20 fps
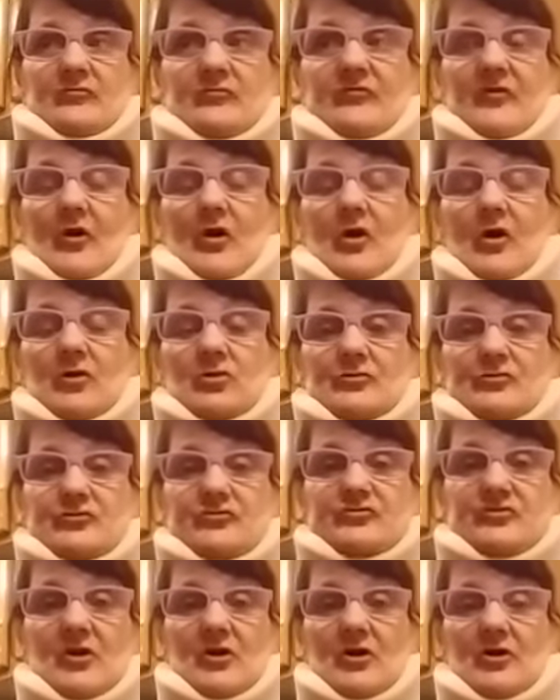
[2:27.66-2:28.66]
fall or
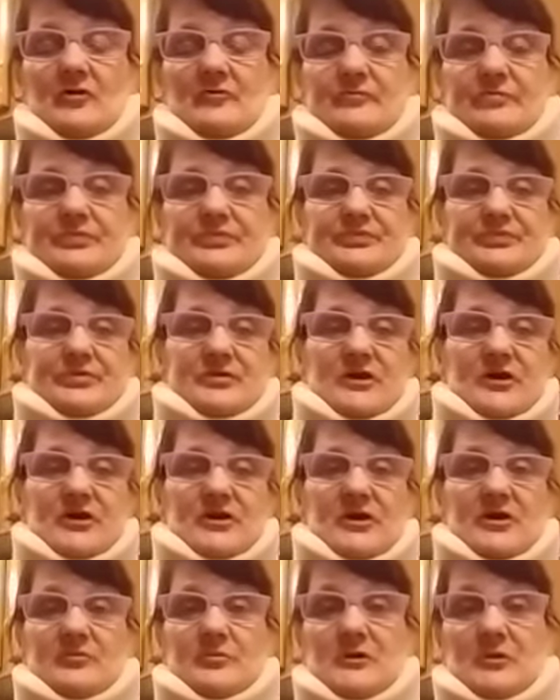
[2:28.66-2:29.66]
shove
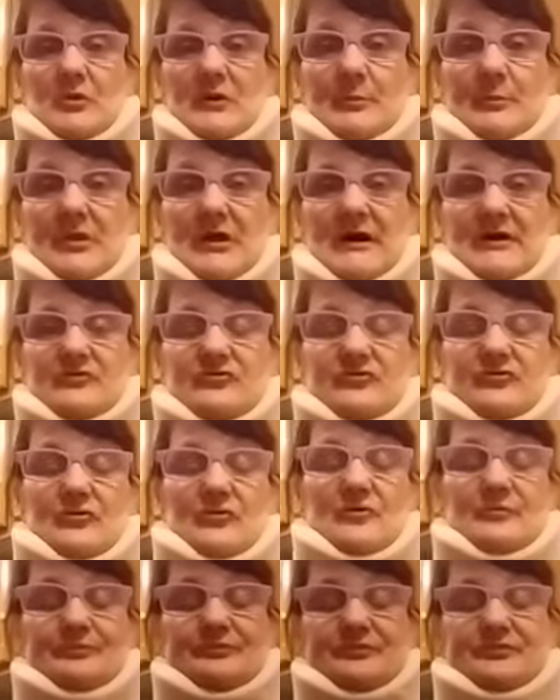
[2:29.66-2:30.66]
can give me whiplash, so
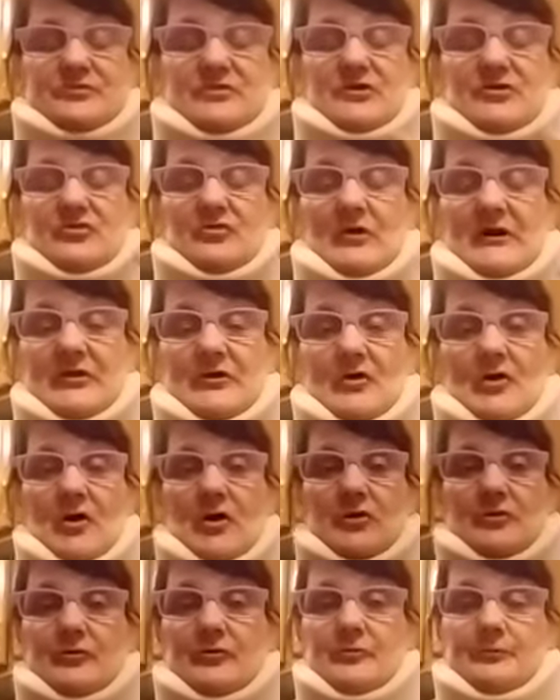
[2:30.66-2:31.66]
that's why the
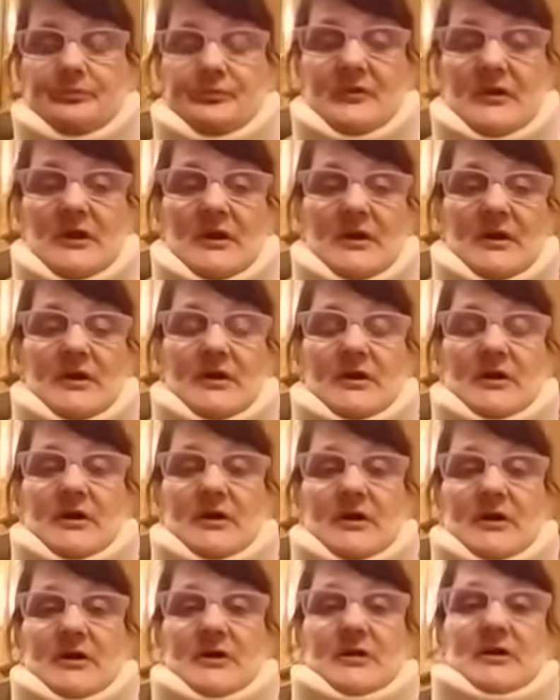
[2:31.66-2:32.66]
collar.
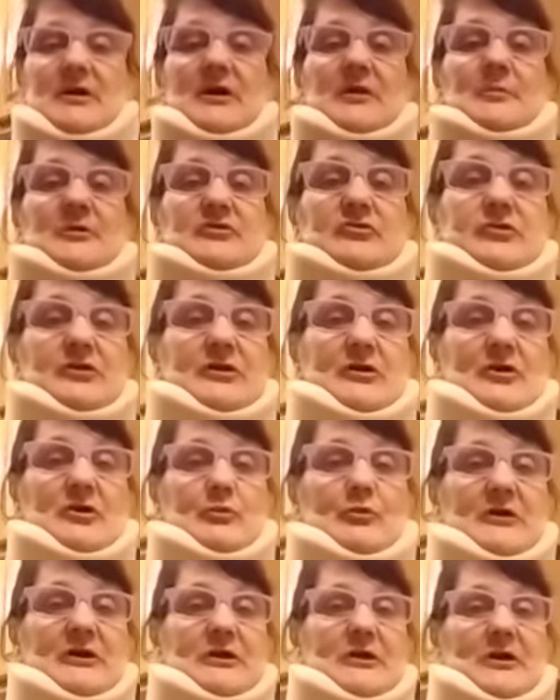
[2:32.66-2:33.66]
And I got my sling
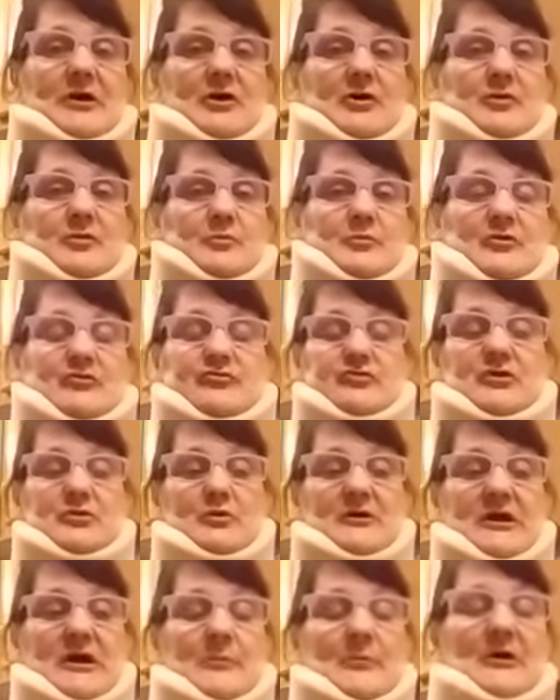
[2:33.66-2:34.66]
on right now, mostly
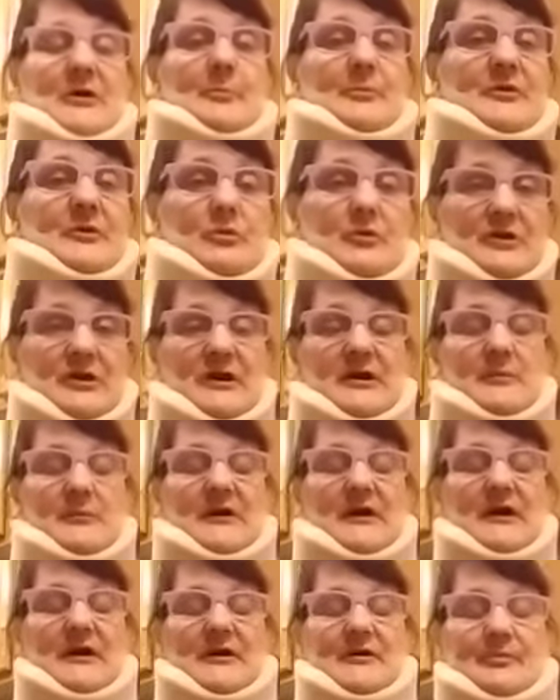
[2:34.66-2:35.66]
when I'm up, when I'm
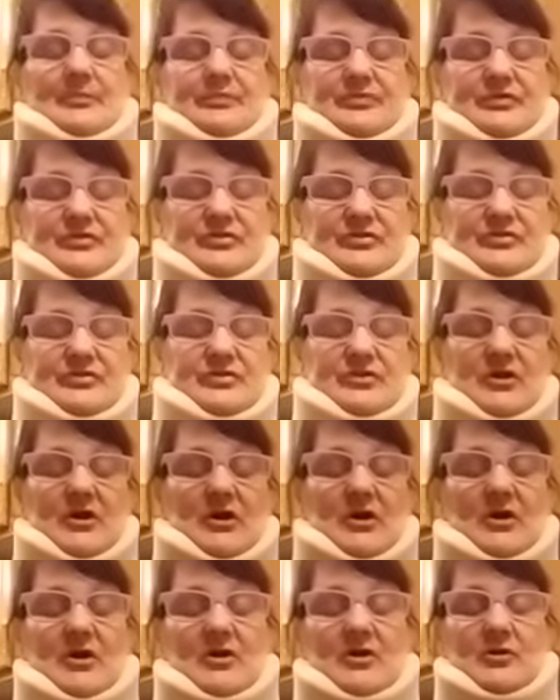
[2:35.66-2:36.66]

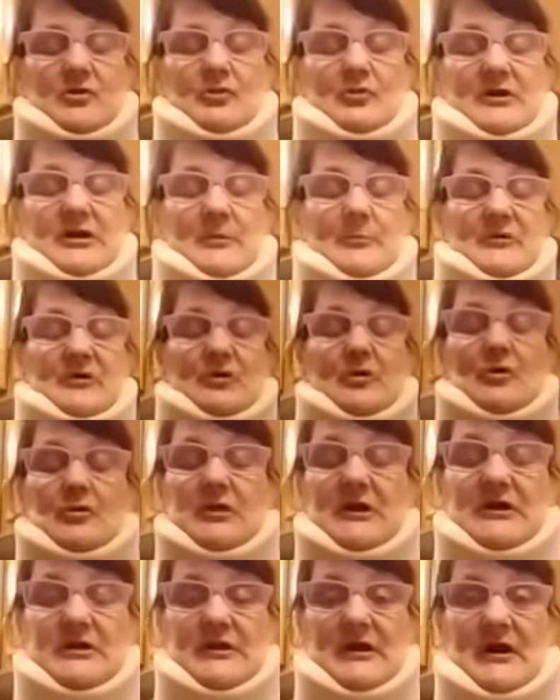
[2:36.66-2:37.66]
when I go
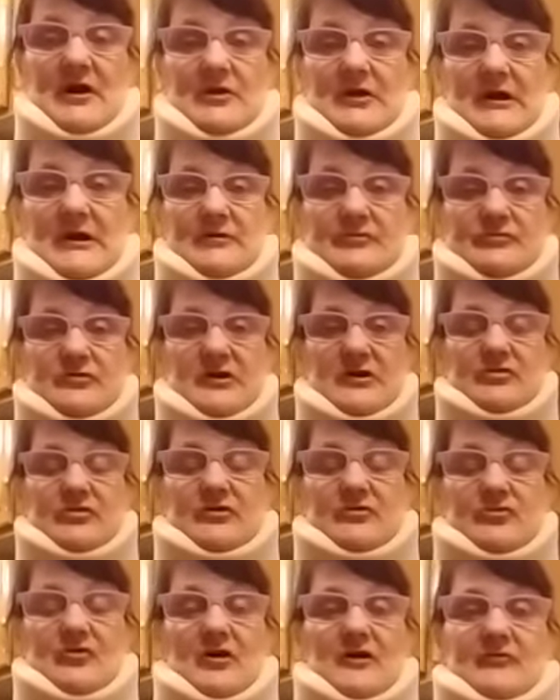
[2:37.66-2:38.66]
lay down, I take
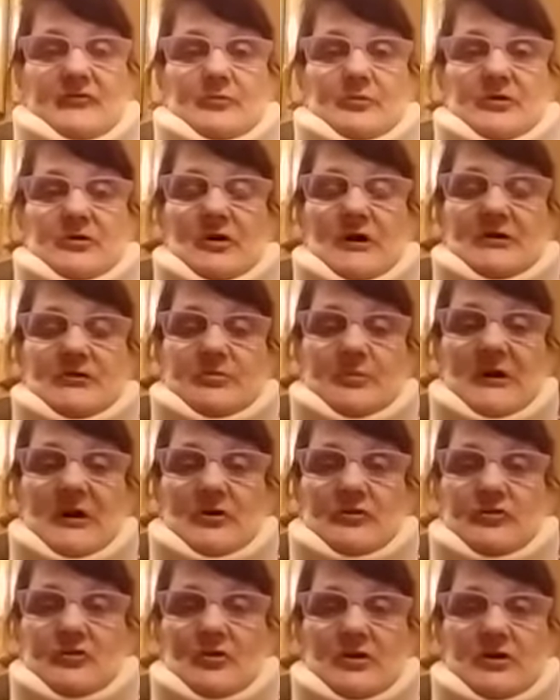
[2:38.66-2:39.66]
this off and put ice
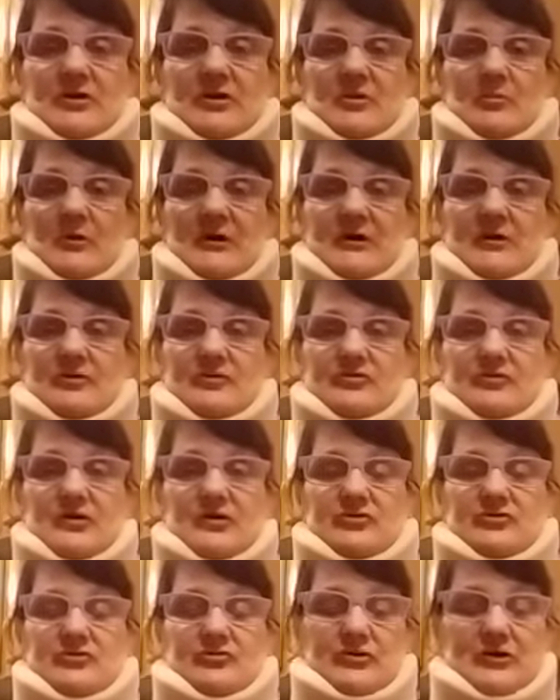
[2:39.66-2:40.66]
packs on it in my
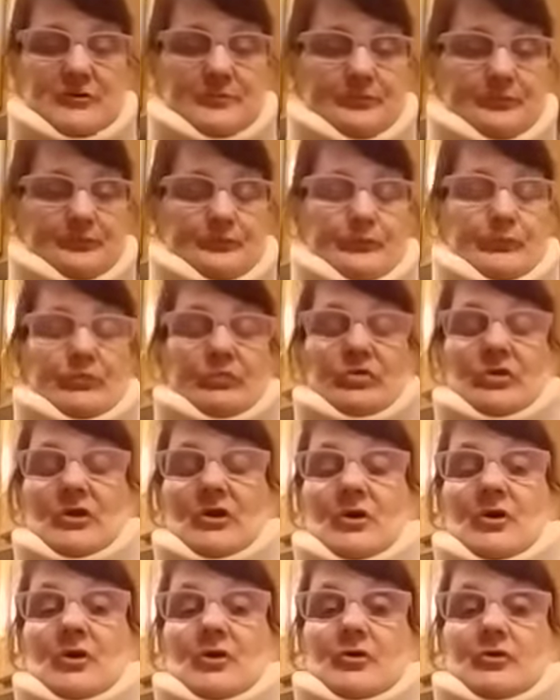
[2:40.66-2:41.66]
TENS unit.
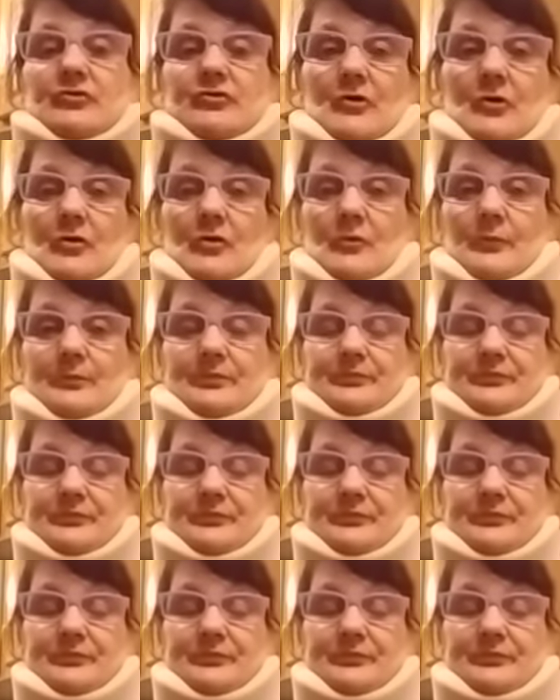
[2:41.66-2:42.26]
So,